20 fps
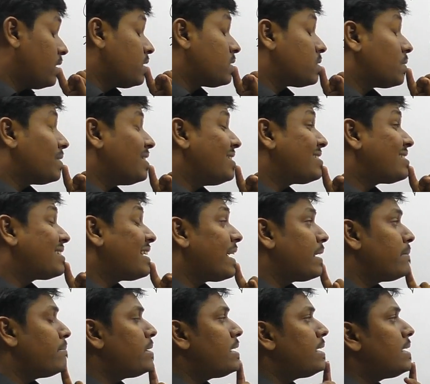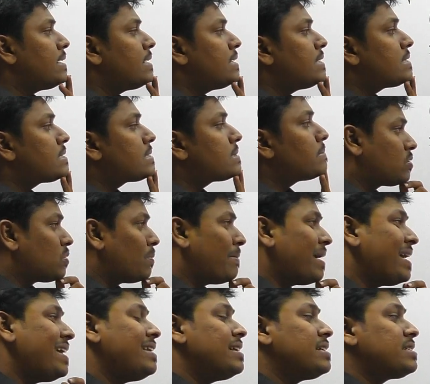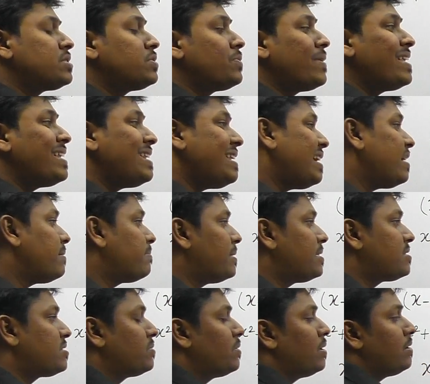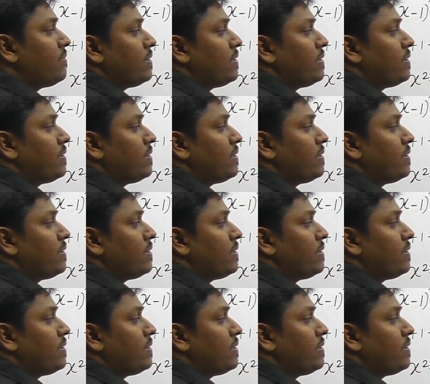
So this can be written as minus 28 plus 12,